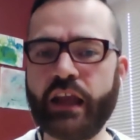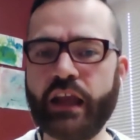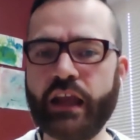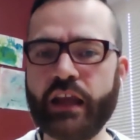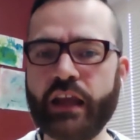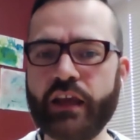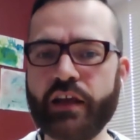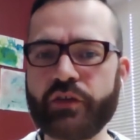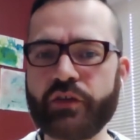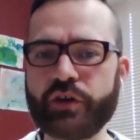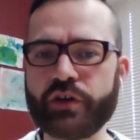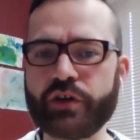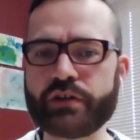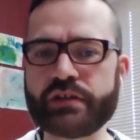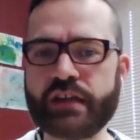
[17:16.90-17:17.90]
Any
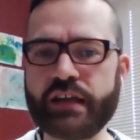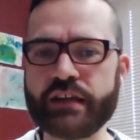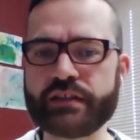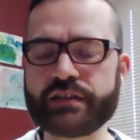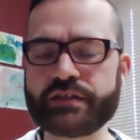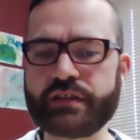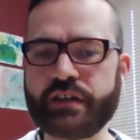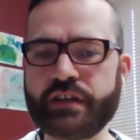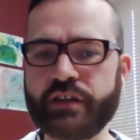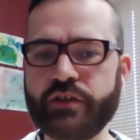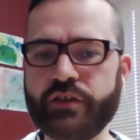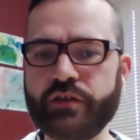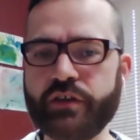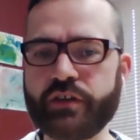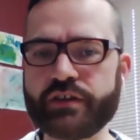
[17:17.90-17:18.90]
other dates that
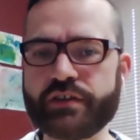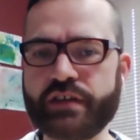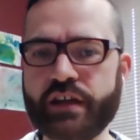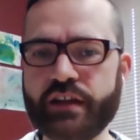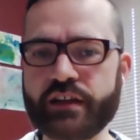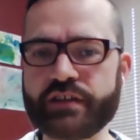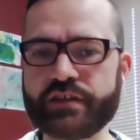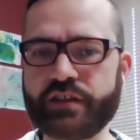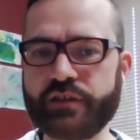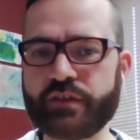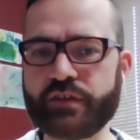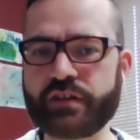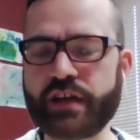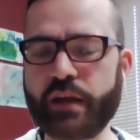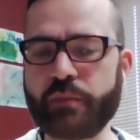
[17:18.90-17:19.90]
you can tell us off the
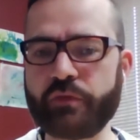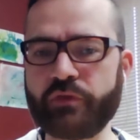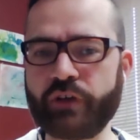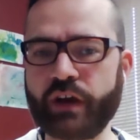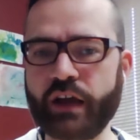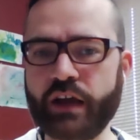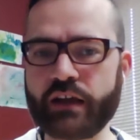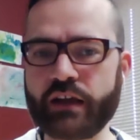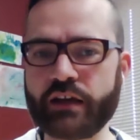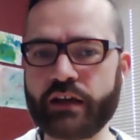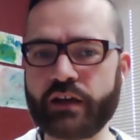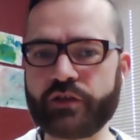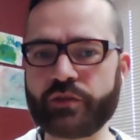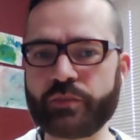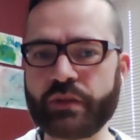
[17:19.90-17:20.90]
top of your head and
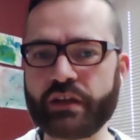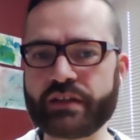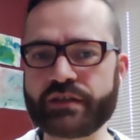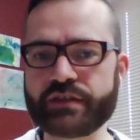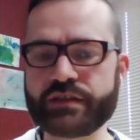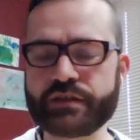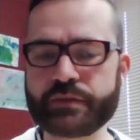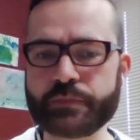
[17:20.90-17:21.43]
other places?